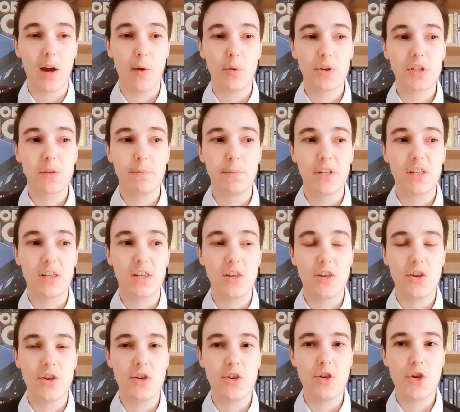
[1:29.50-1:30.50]
I was a bit
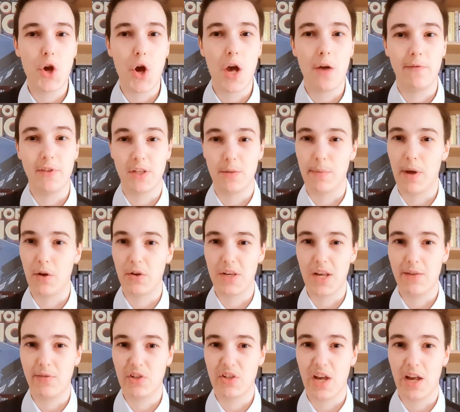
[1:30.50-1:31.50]
nervous about
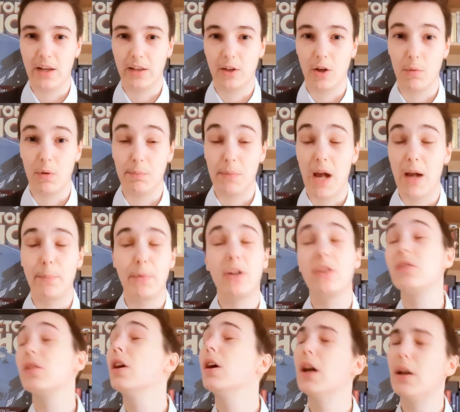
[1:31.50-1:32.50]
David Tennant coming back
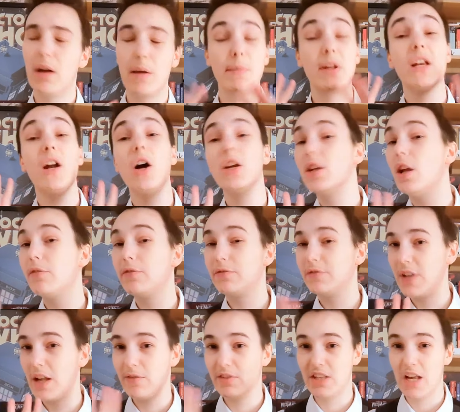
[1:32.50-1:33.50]
because, uh, I mean, I love
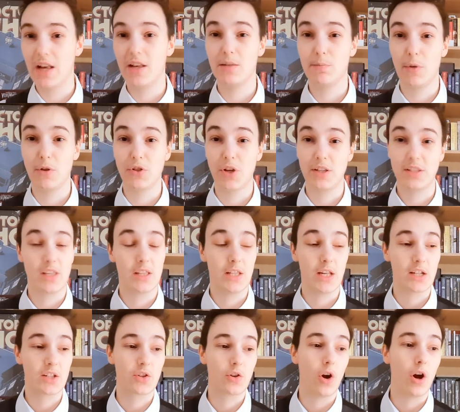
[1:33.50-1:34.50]
David Tennant's model as the
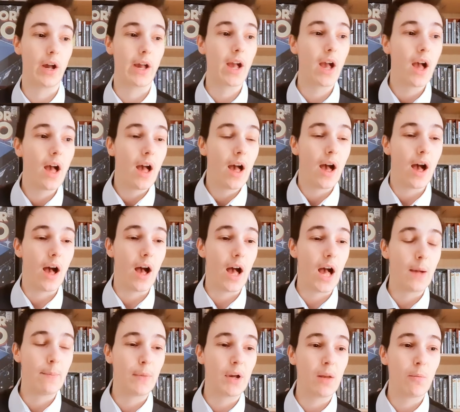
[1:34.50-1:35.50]
next guy,
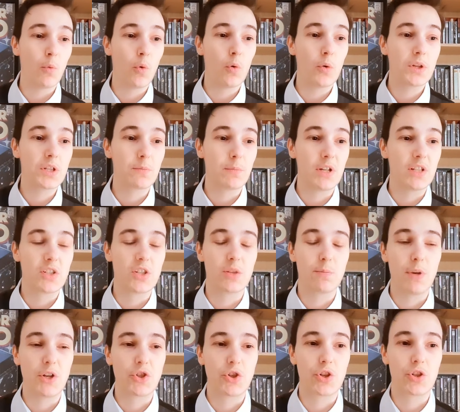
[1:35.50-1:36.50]
um, but I'm always a bit
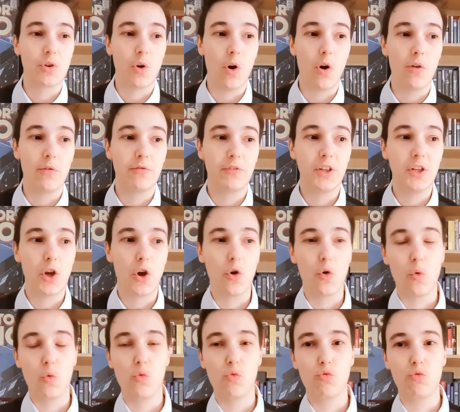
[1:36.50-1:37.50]
suspicious of, you
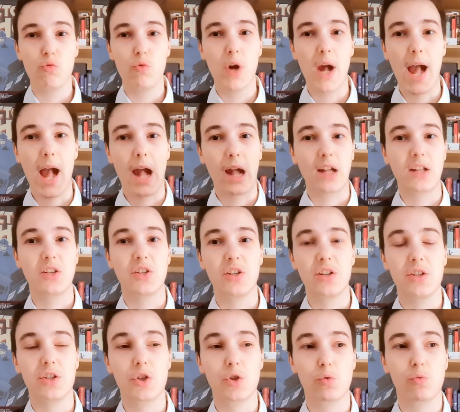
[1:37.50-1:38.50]
know,
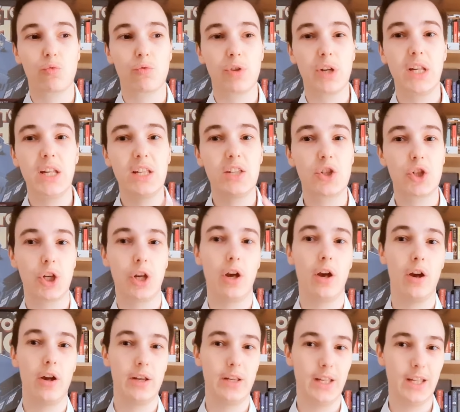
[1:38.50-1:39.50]
actors
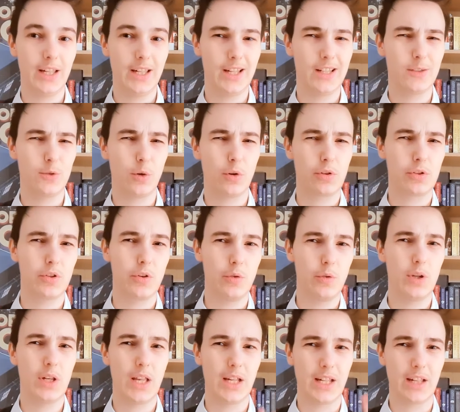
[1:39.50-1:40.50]
returning in Doctor
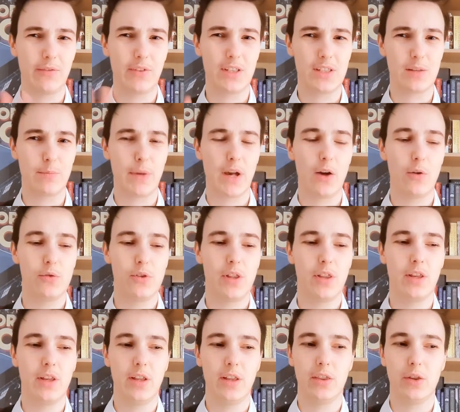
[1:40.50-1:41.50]
Who, like if it's about
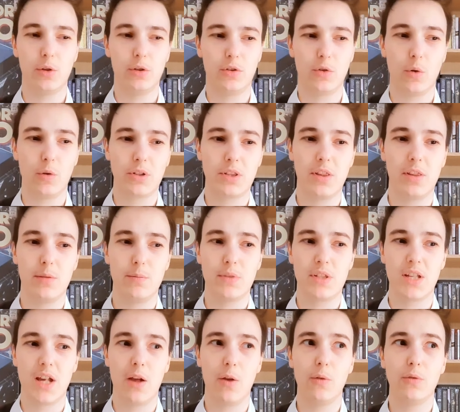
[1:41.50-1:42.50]
the Doctor
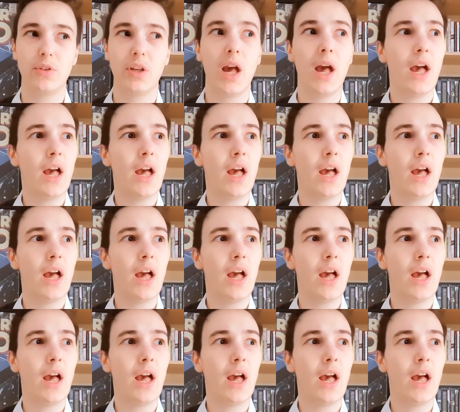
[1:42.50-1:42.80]
themselves.